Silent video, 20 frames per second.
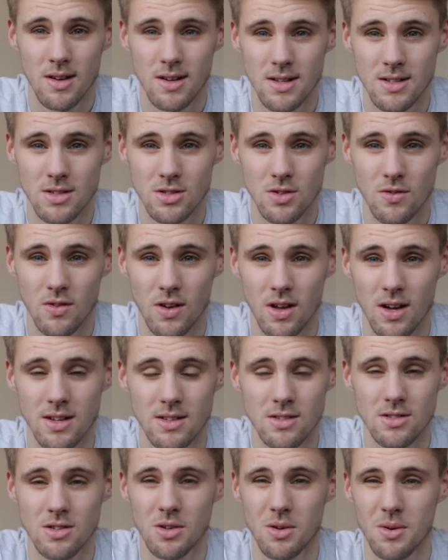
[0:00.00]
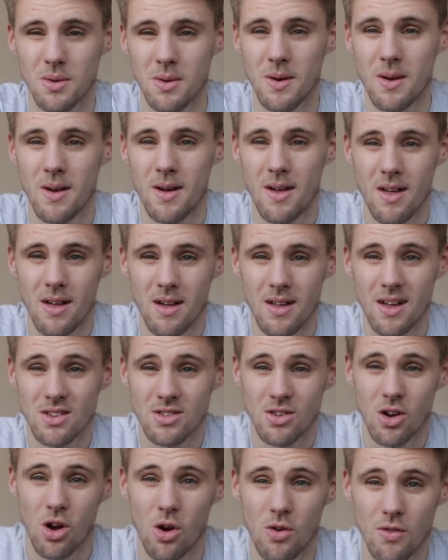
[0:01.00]
and stuff like that. So
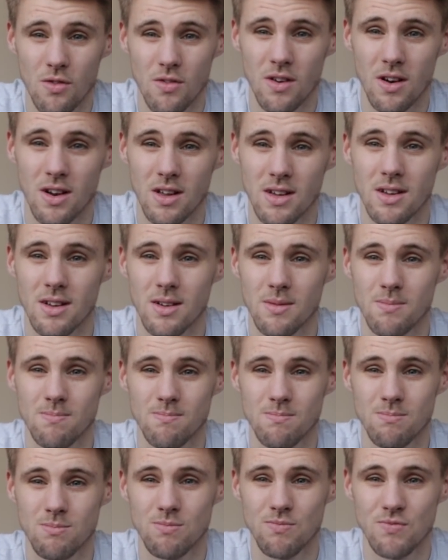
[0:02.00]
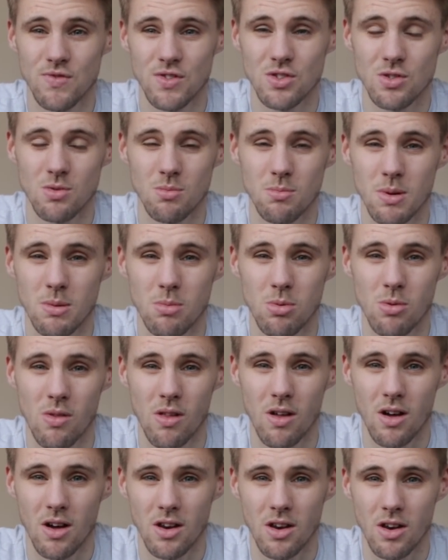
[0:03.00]
that's hopefully for some people
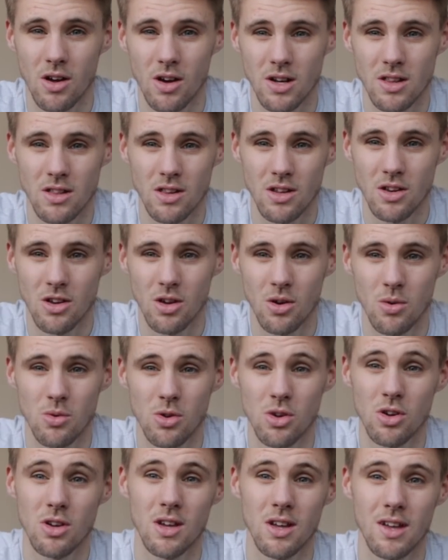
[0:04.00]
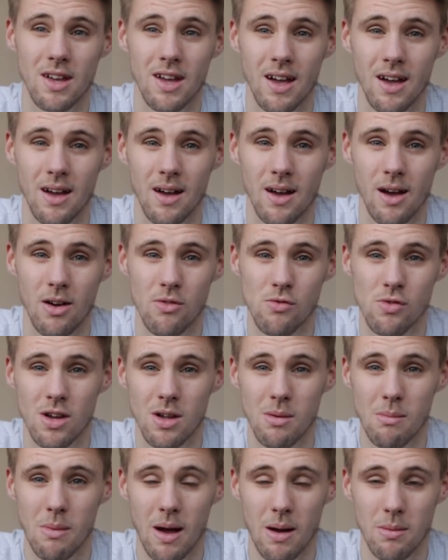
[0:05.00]
that are not in the know, you can get a
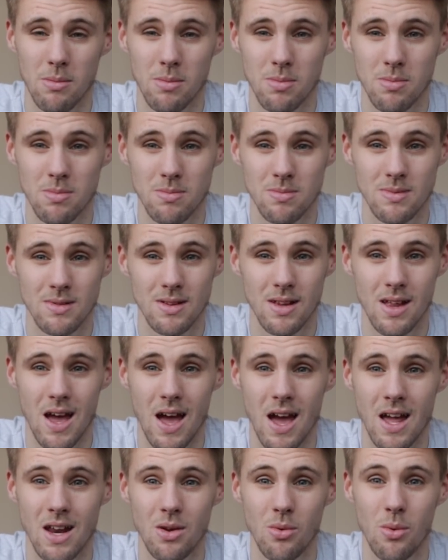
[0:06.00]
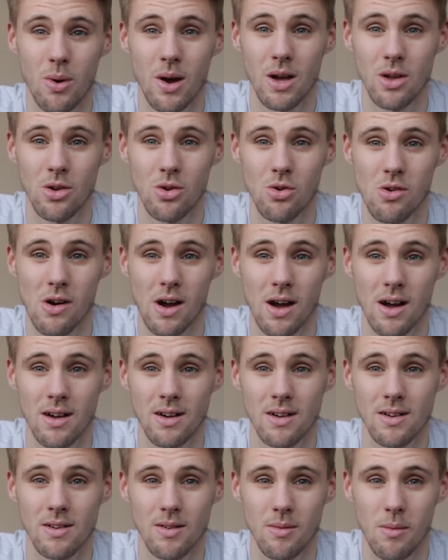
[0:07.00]
remap anywhere you're
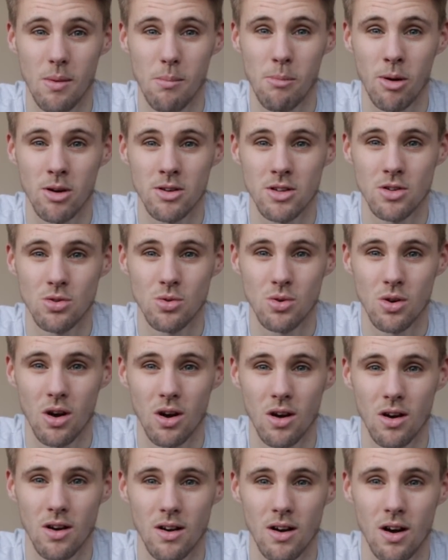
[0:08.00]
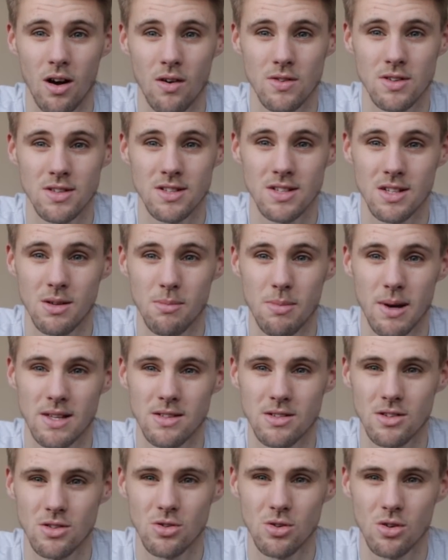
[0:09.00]
at modding your car. Obviously it
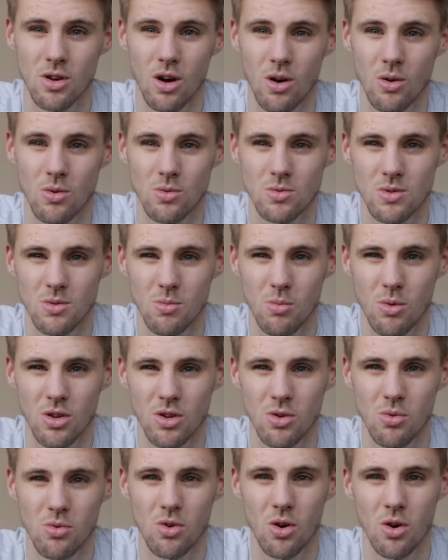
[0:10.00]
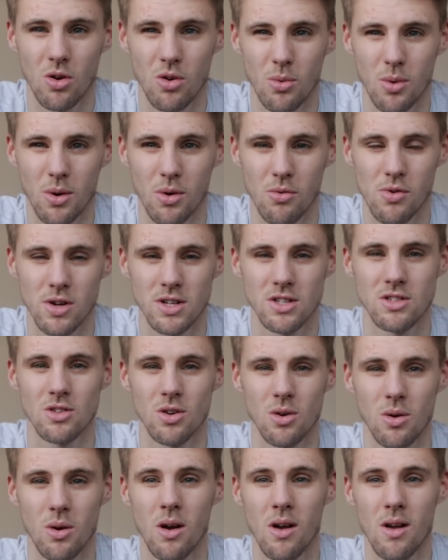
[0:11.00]
depends on your goals and what you kind of want to reach,
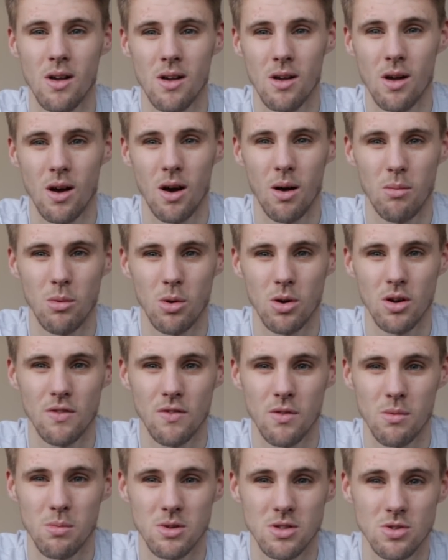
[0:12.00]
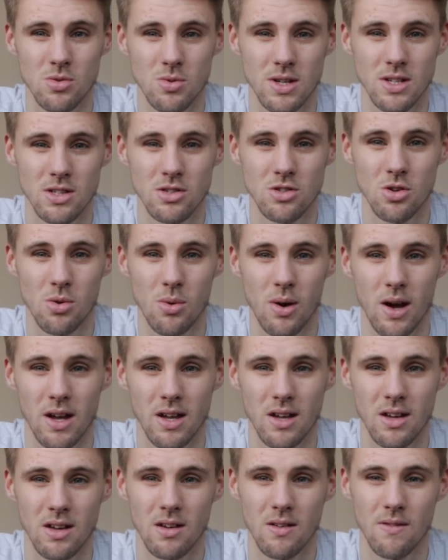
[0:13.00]
so I'm looking for between
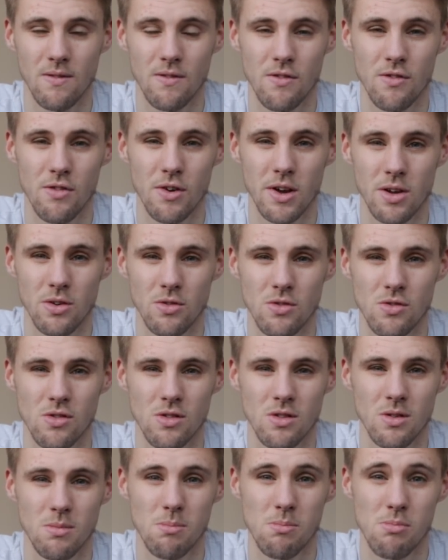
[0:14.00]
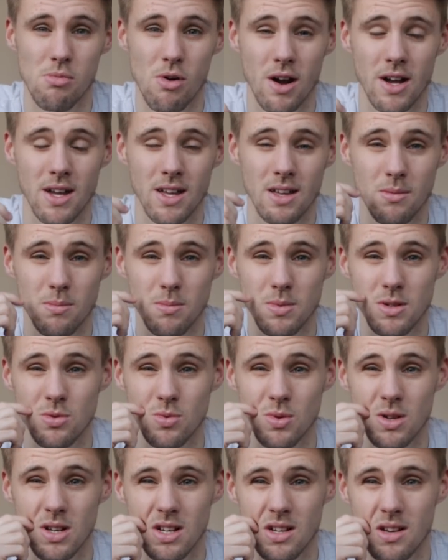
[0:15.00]
280 and 300 brake,
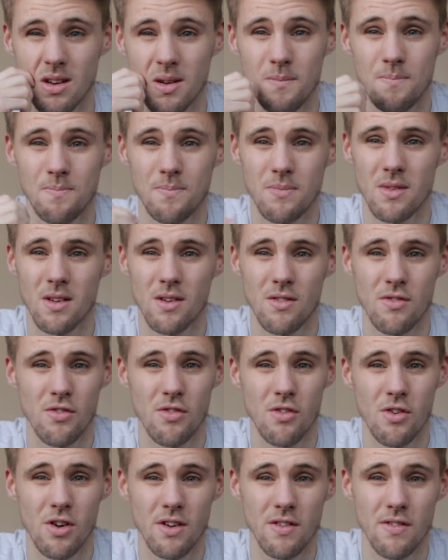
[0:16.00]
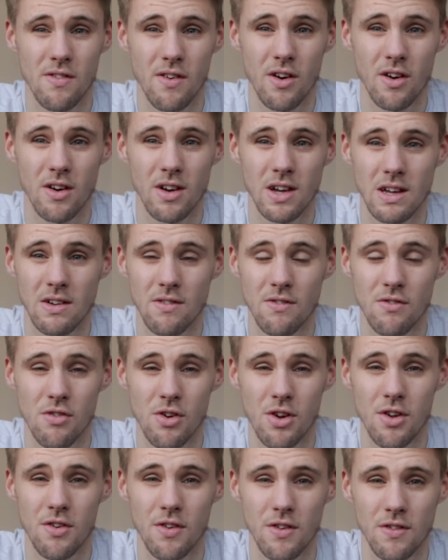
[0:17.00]
between 330 and
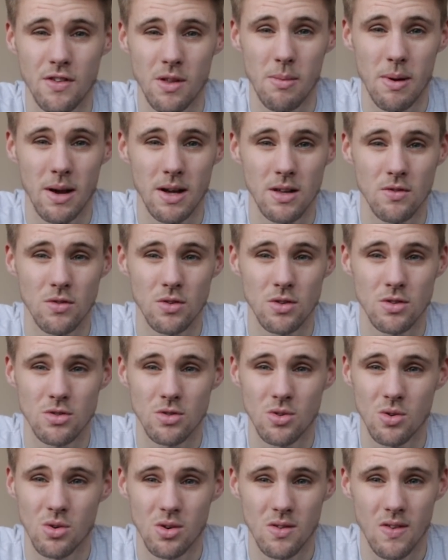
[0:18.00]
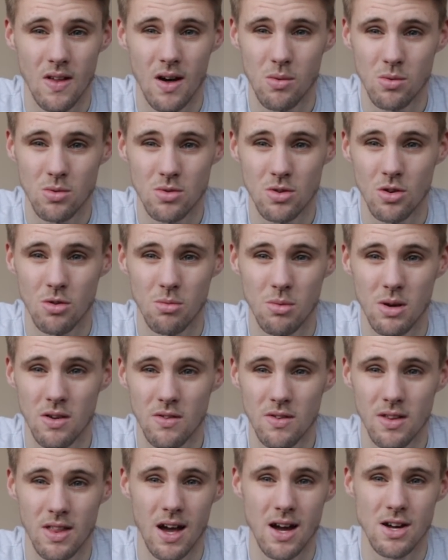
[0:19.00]
350 pounds foot of torque. That will do me
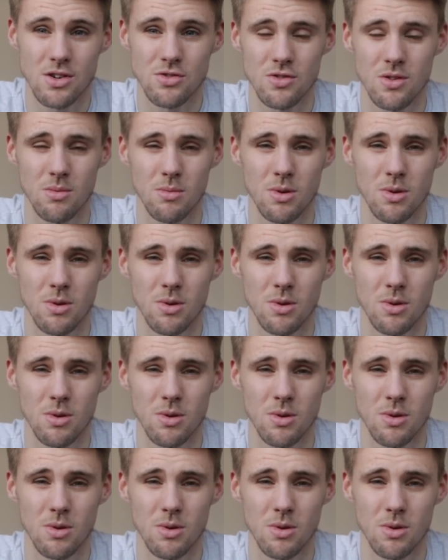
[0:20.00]
for the Astra